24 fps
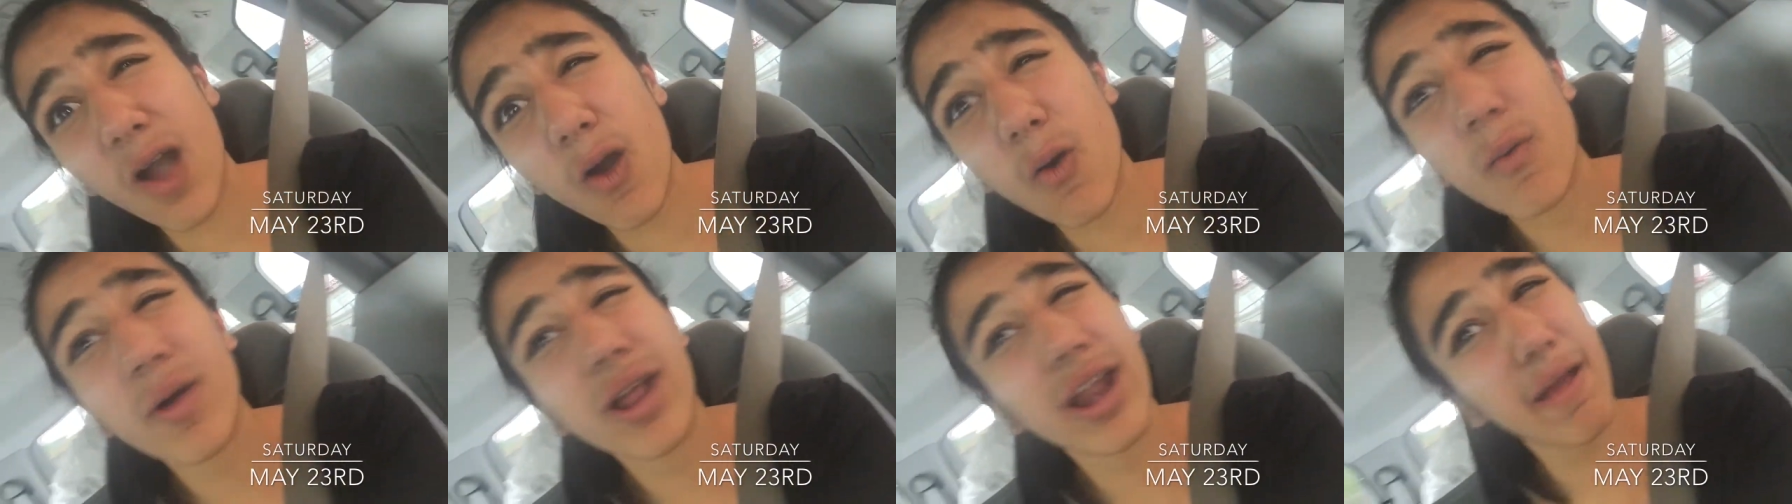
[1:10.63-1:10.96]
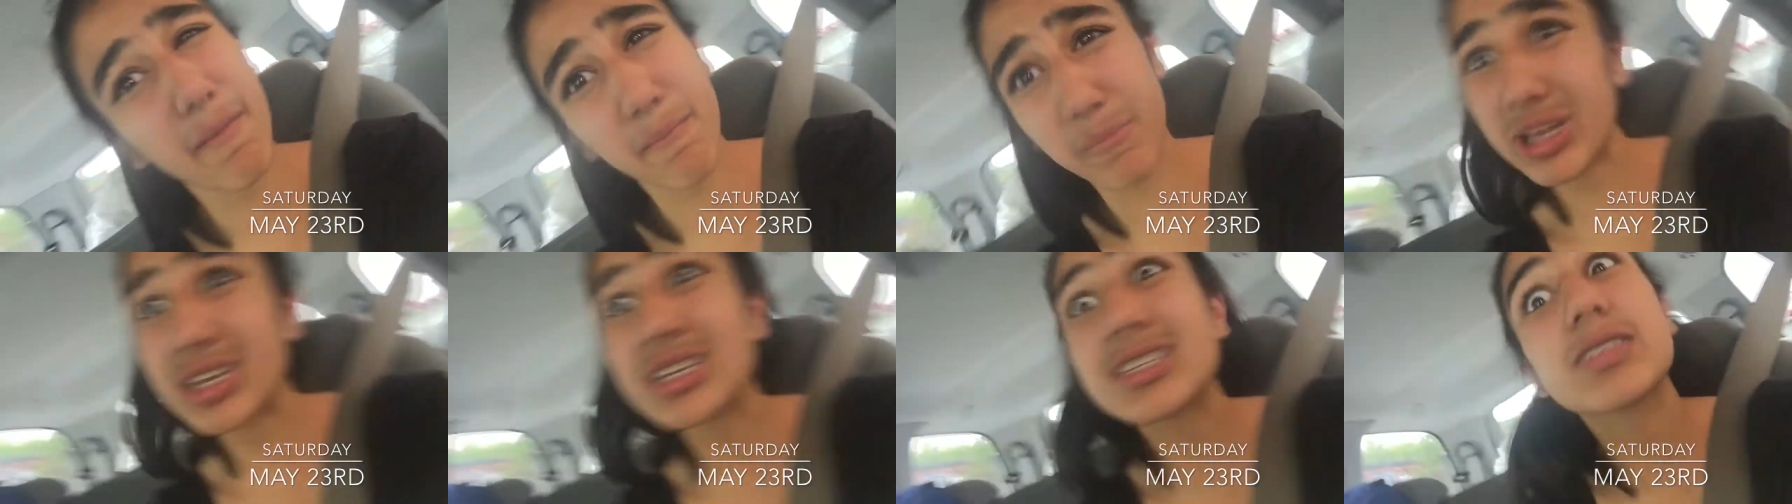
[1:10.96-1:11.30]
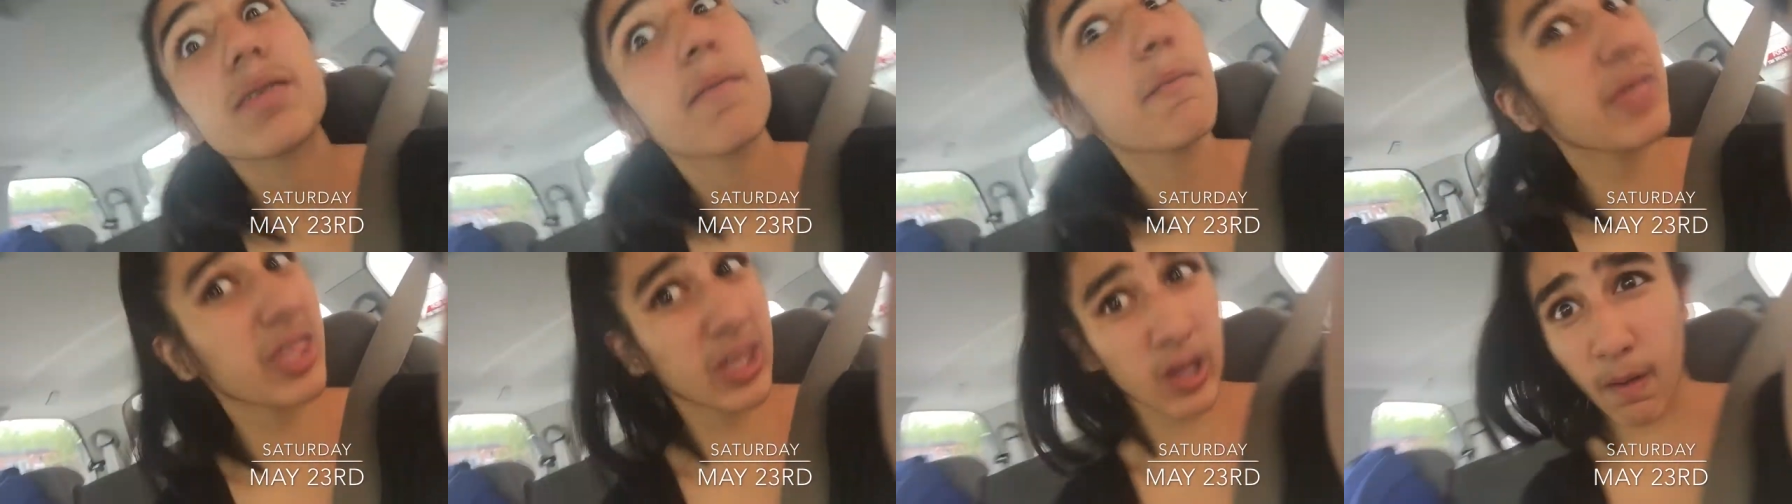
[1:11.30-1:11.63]
What happened
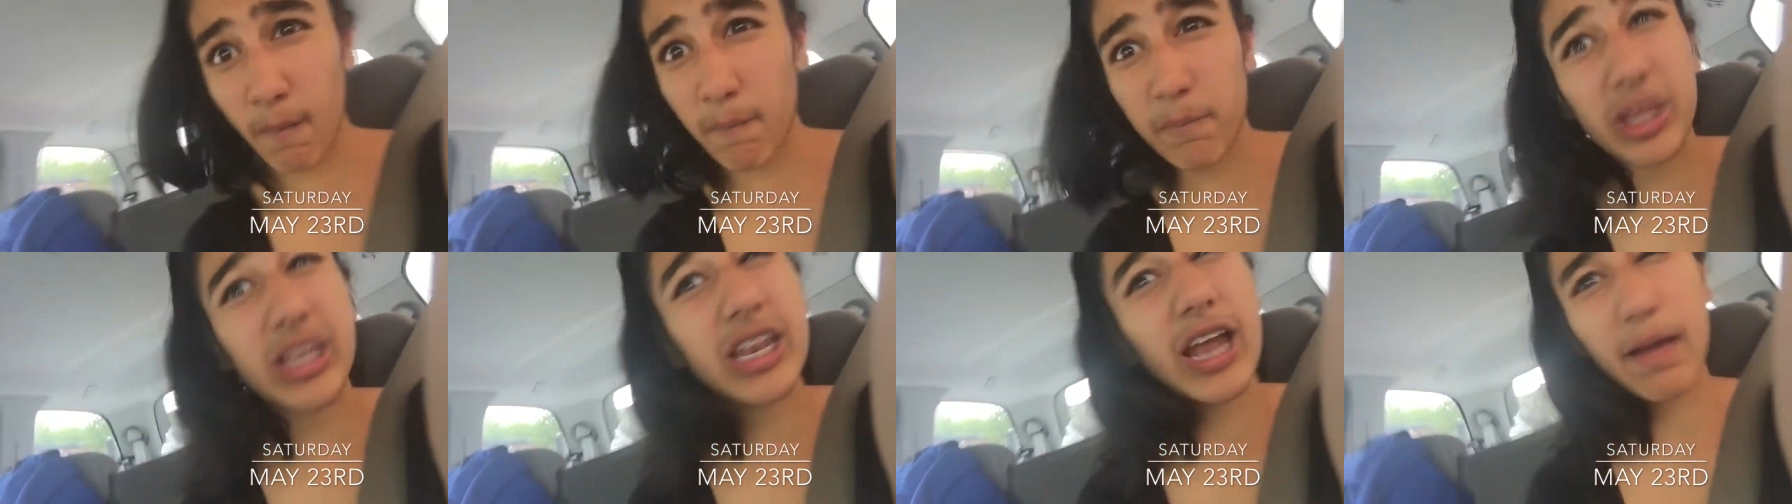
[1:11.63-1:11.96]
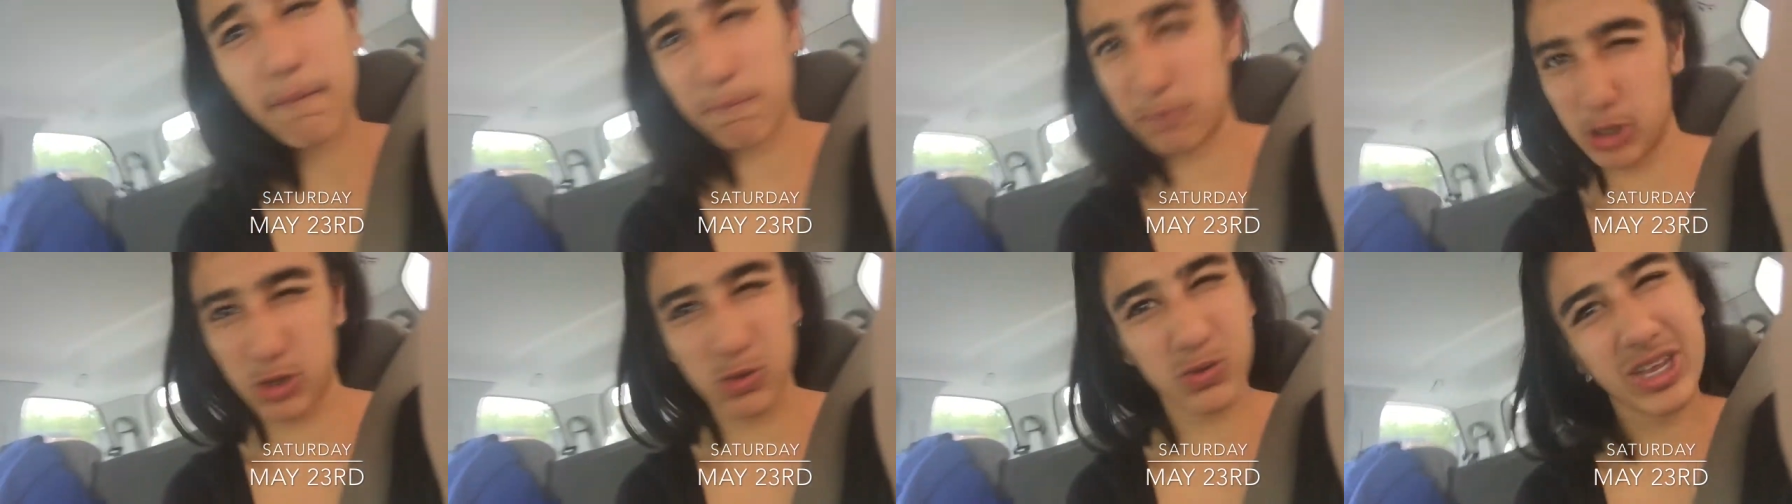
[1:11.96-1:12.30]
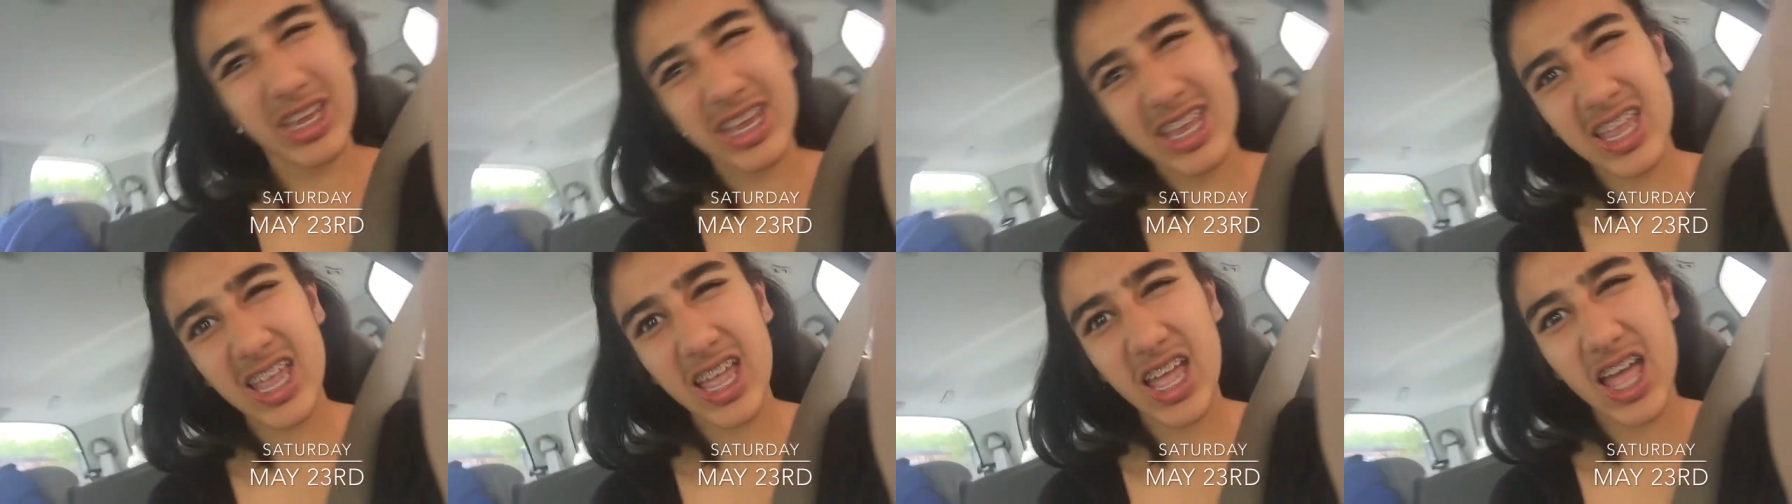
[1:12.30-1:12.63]
to me on Vida
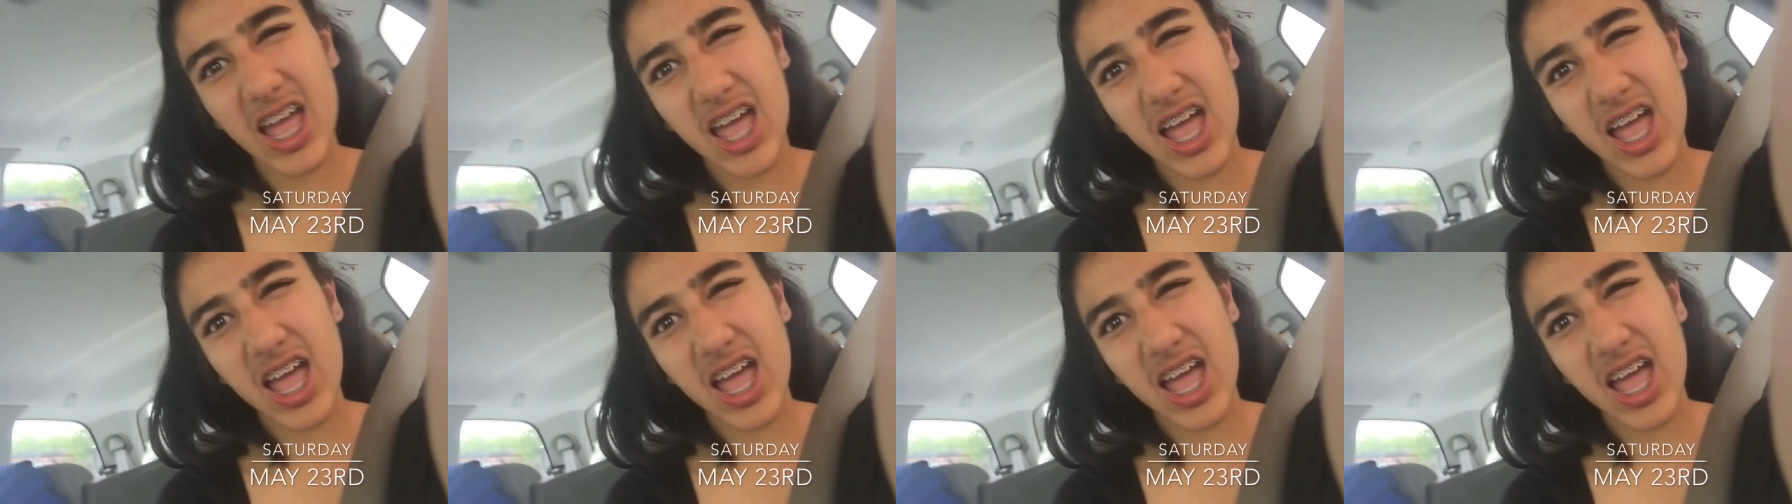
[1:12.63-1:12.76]
Beauty?